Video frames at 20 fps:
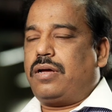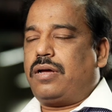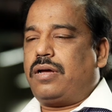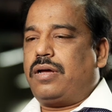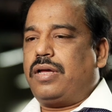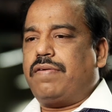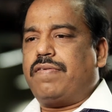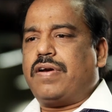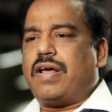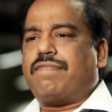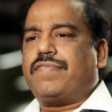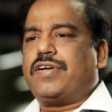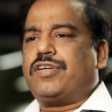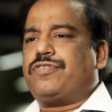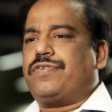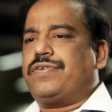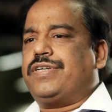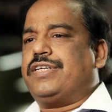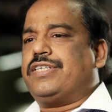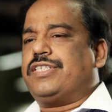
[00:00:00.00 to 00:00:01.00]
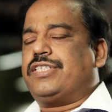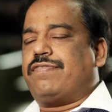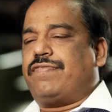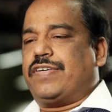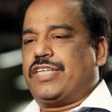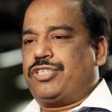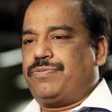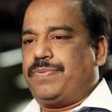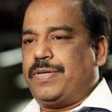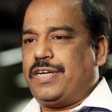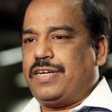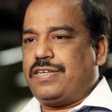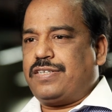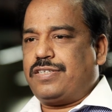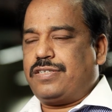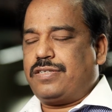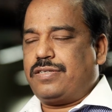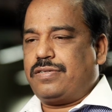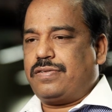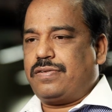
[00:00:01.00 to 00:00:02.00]
Even after 20 years of
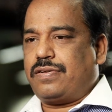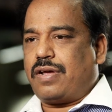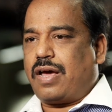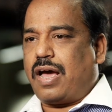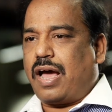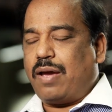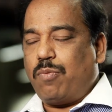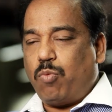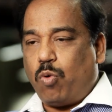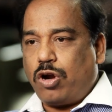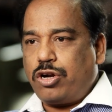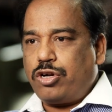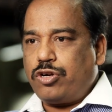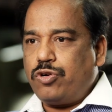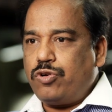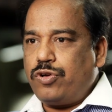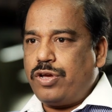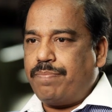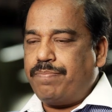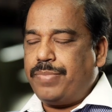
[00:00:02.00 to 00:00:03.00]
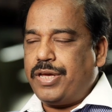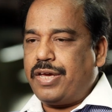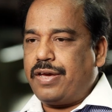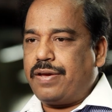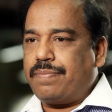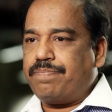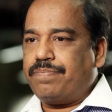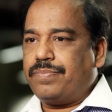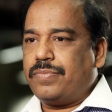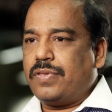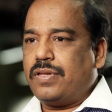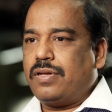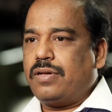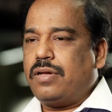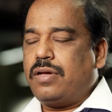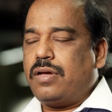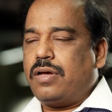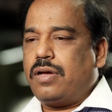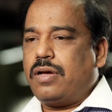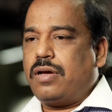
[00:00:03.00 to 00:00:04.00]
experience, I want to do MBA
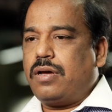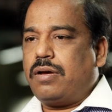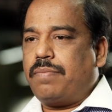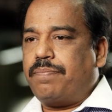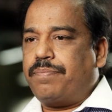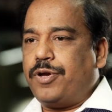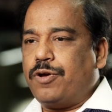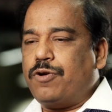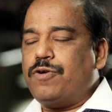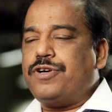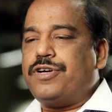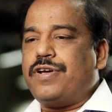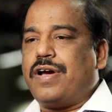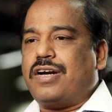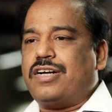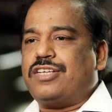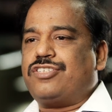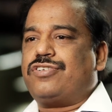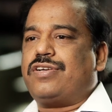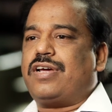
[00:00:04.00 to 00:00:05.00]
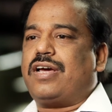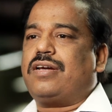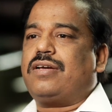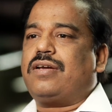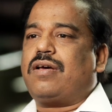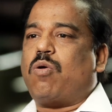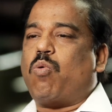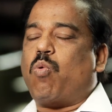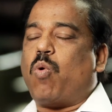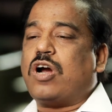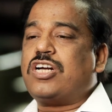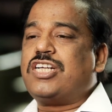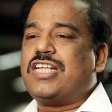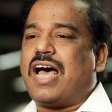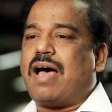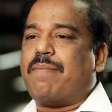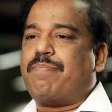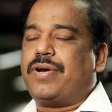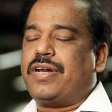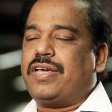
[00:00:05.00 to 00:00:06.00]
purely to understand what's
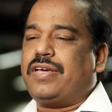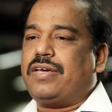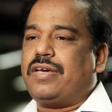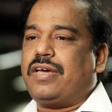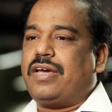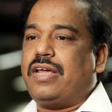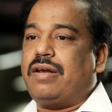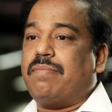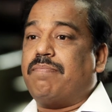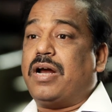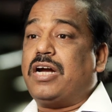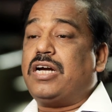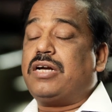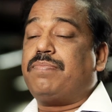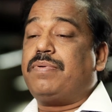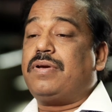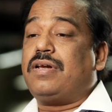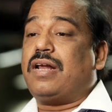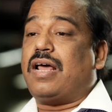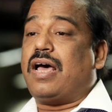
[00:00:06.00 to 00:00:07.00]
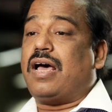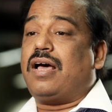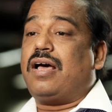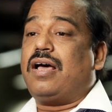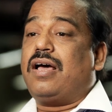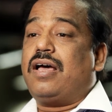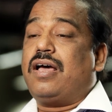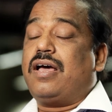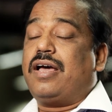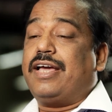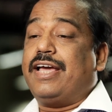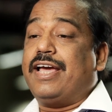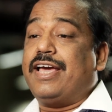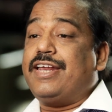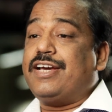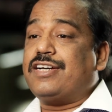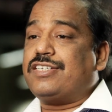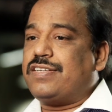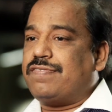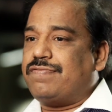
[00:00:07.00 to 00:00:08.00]
happening in multiple
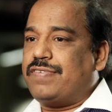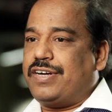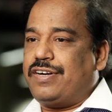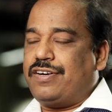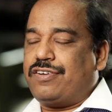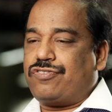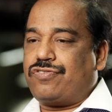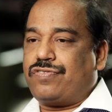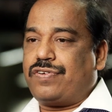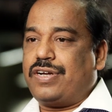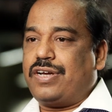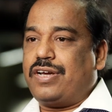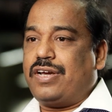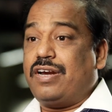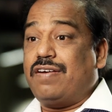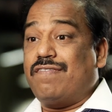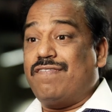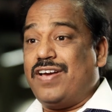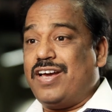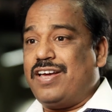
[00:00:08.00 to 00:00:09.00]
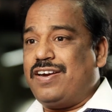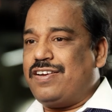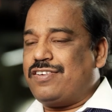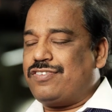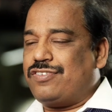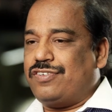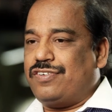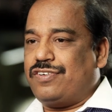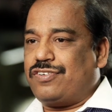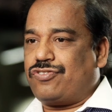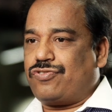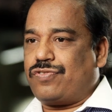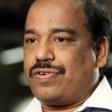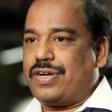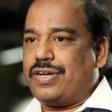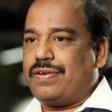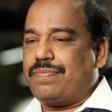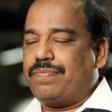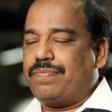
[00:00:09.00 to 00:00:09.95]
areas of the industry, in various industry,